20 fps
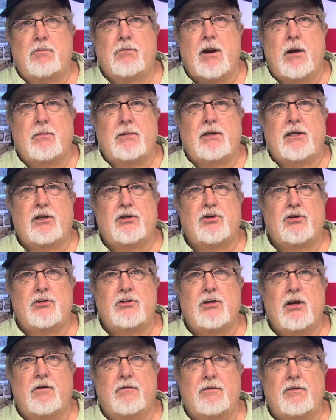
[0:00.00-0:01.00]
probably get
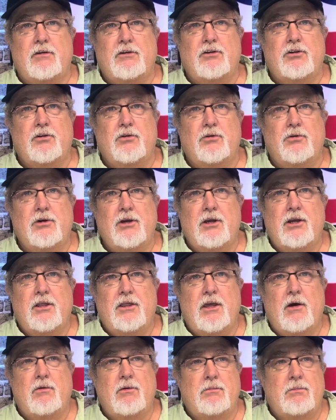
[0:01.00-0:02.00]
yourself into
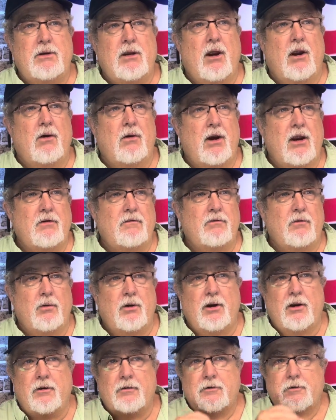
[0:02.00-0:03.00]
that would be all right for
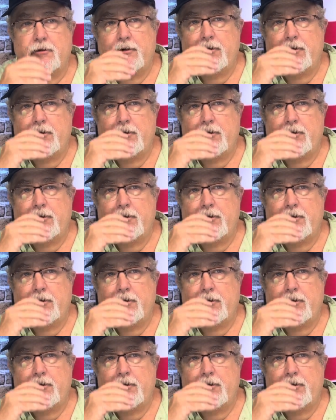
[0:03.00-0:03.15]
you.